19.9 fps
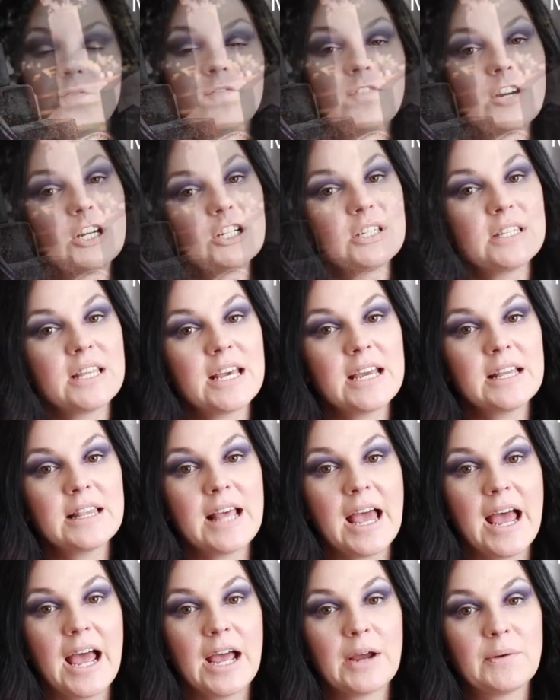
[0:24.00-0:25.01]
First thing
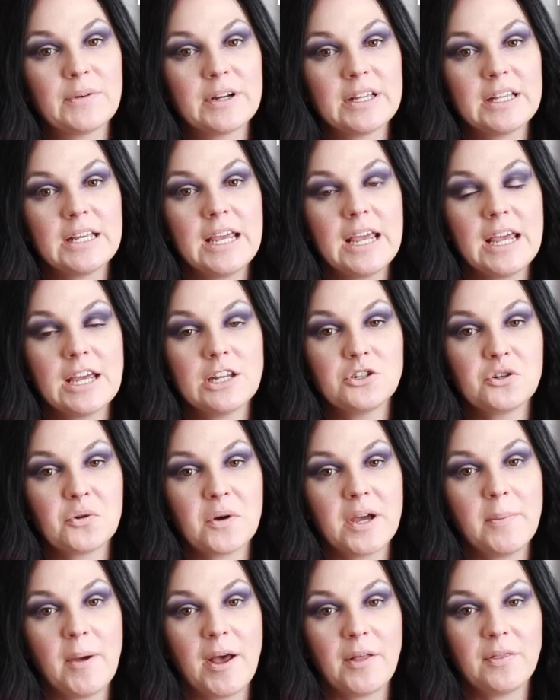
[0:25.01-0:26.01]
that I really
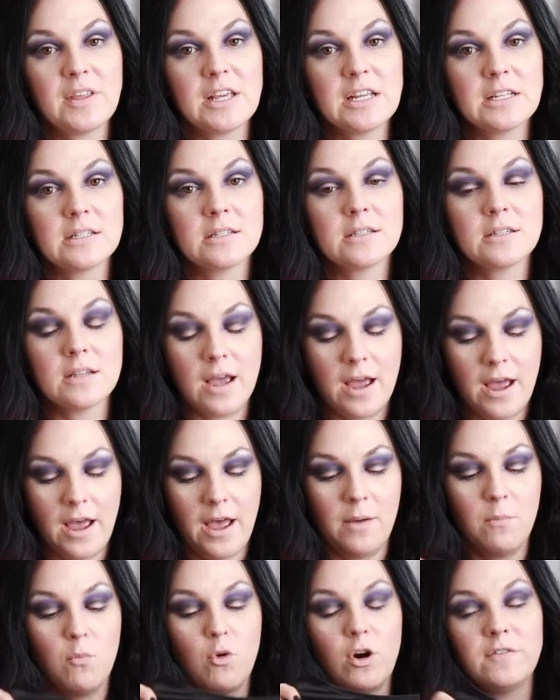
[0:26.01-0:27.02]
enjoy about these
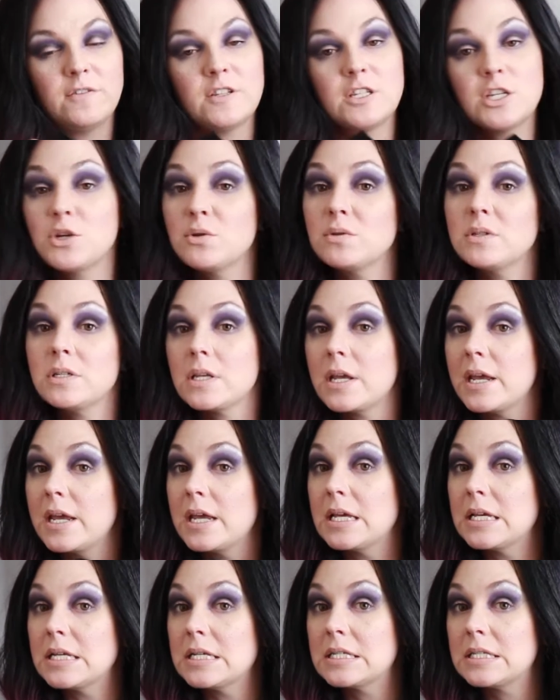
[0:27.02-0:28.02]
Morphsuits
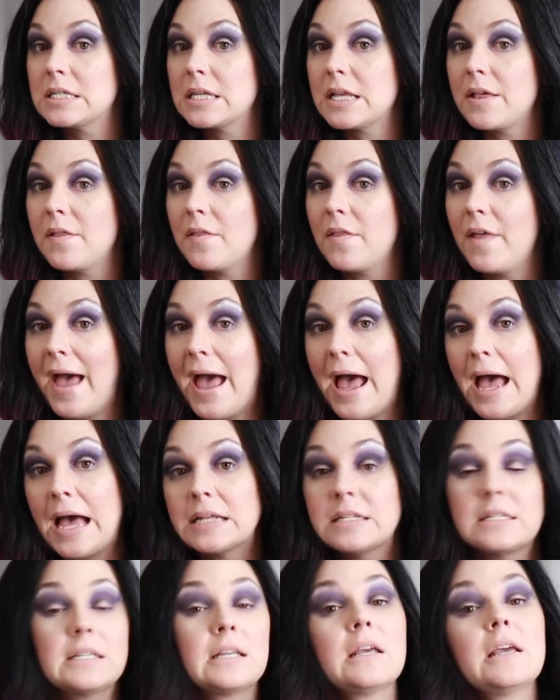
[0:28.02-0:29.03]
is
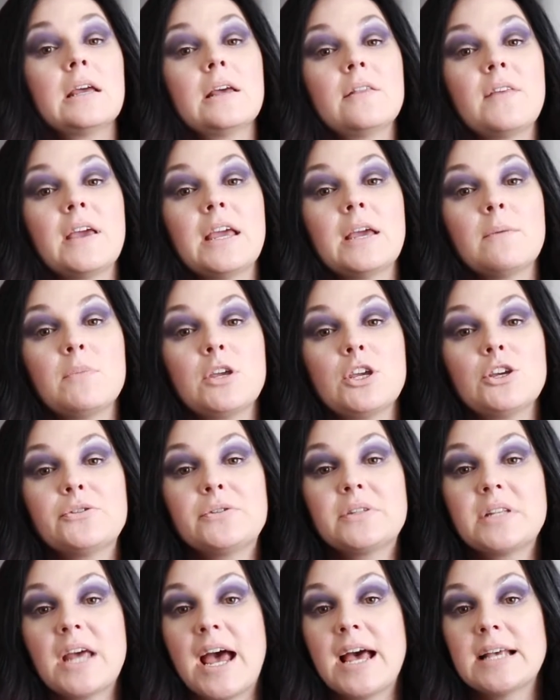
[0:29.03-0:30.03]
that they can be
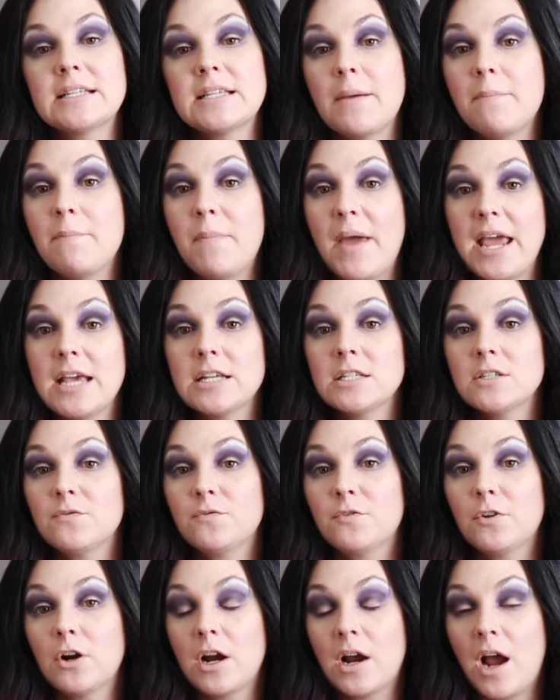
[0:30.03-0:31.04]
used as a base
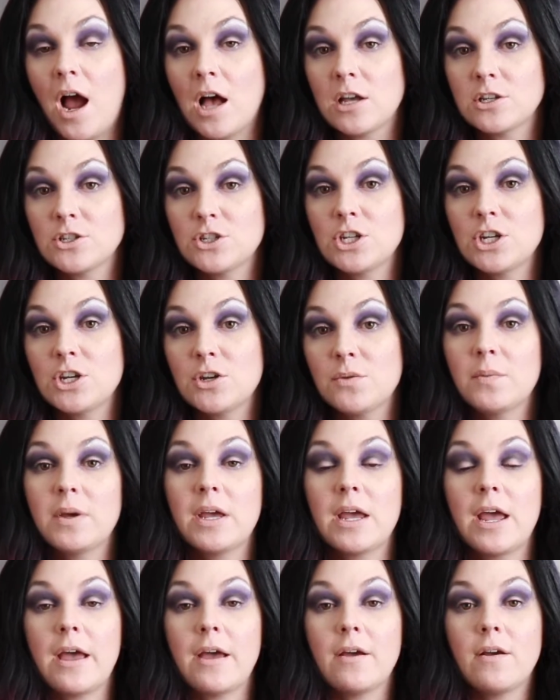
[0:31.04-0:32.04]
for a costume,
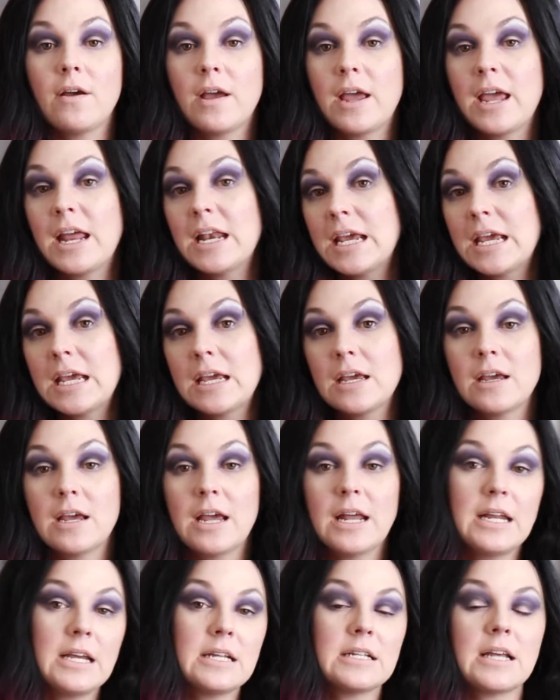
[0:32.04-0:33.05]

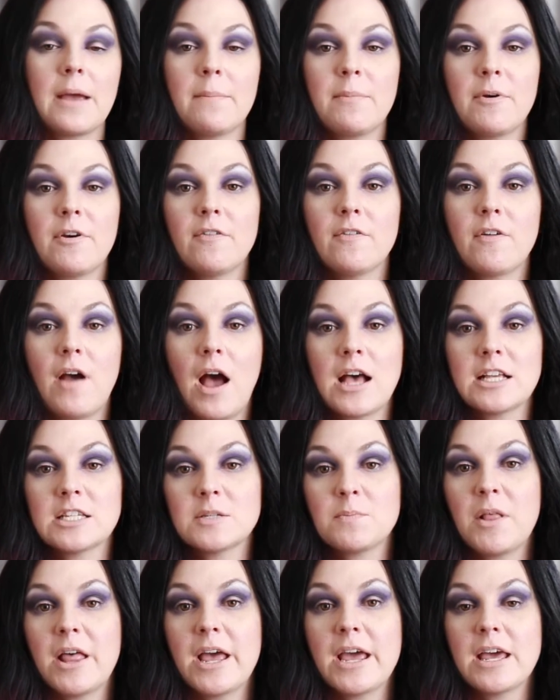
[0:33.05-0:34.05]
any type of
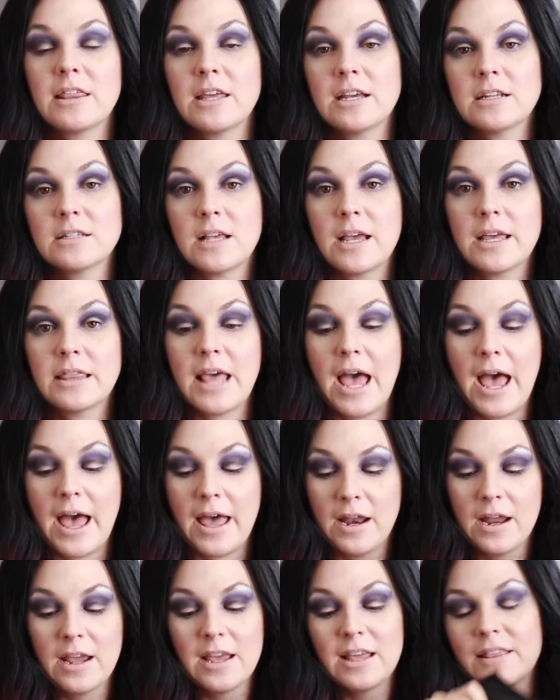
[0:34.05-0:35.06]
cosplay, things like
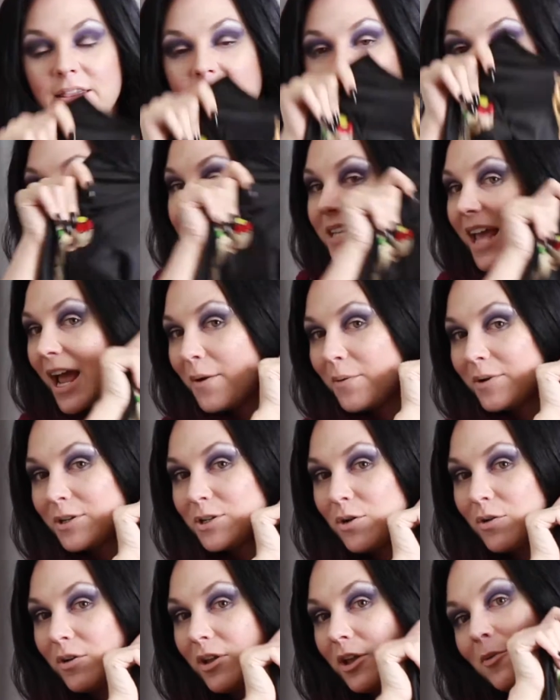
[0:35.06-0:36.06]
that. This I would
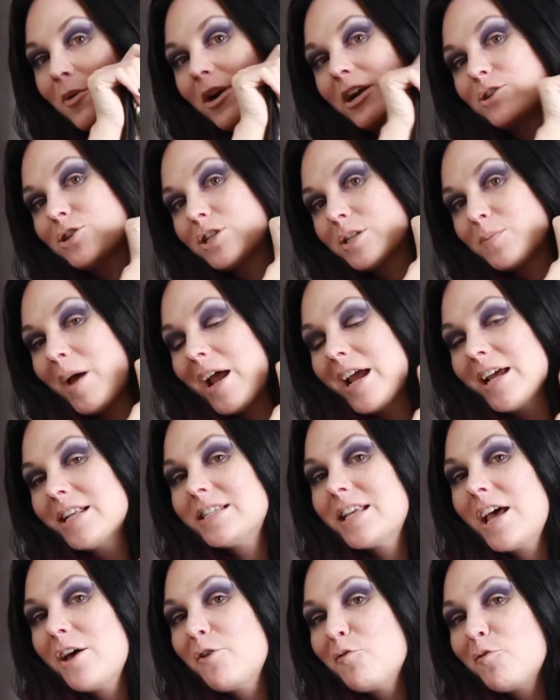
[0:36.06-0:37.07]
totally wear just by
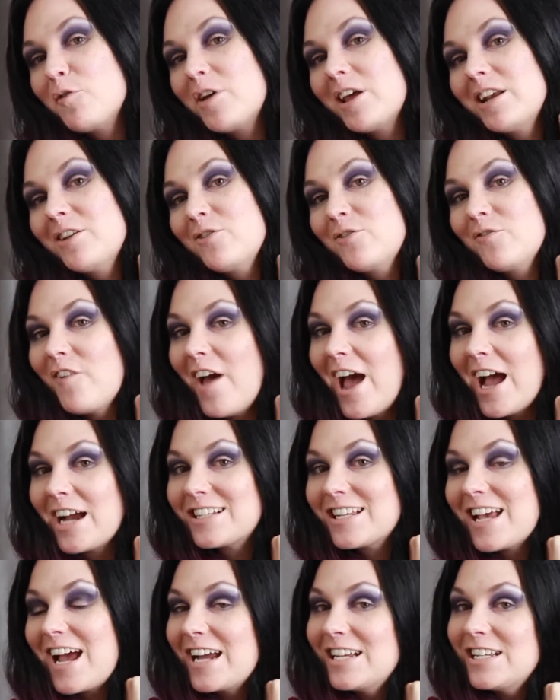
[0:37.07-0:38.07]
itself. In
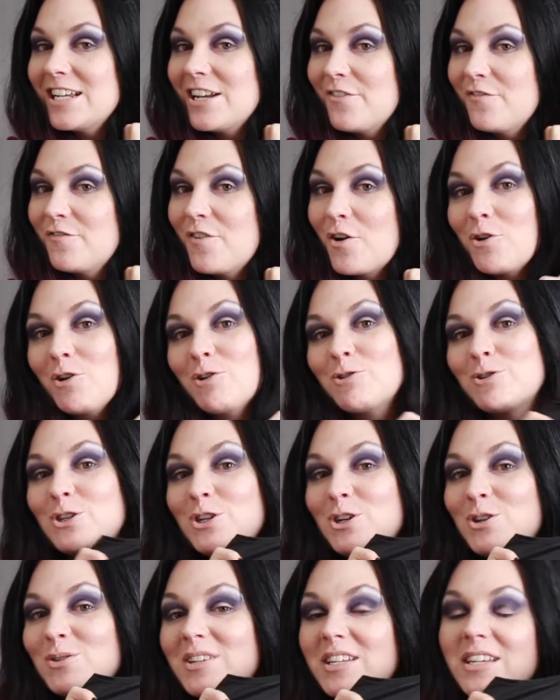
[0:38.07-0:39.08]
fact, I did a photo
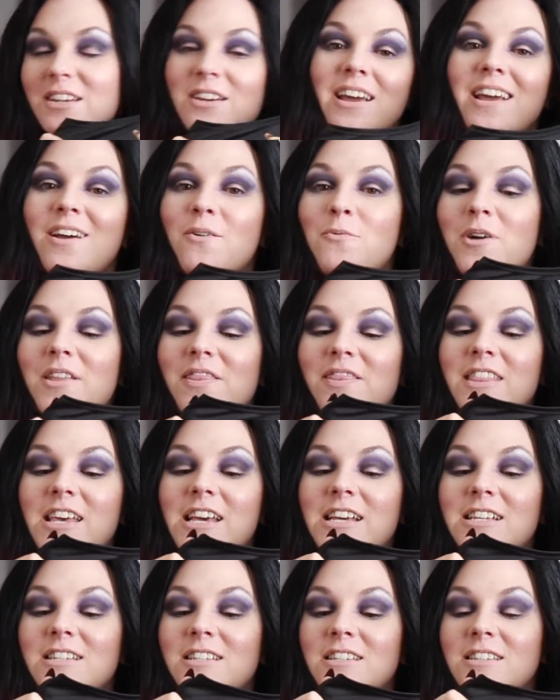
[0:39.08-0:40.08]
shoot with
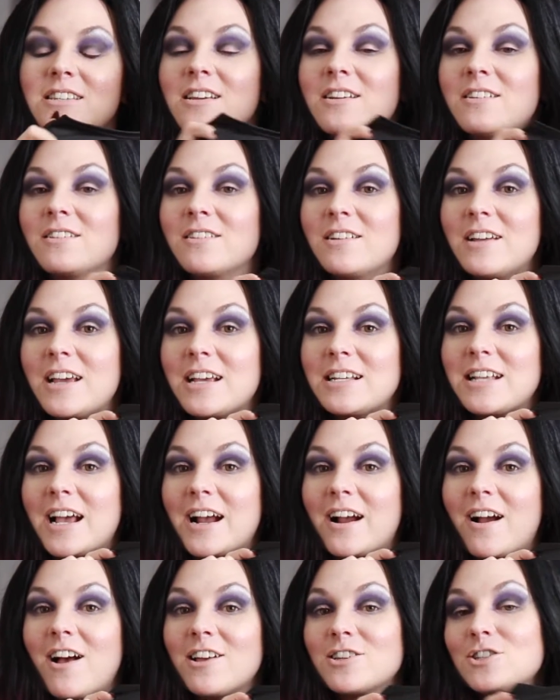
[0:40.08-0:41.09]
this
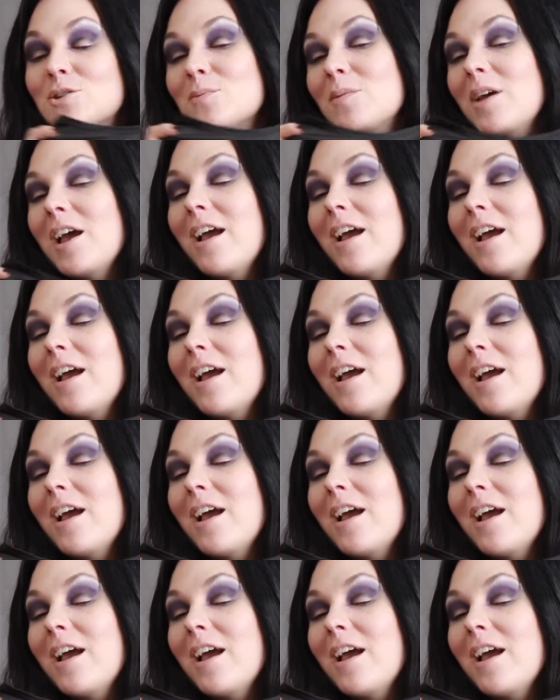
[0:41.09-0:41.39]
exact costume.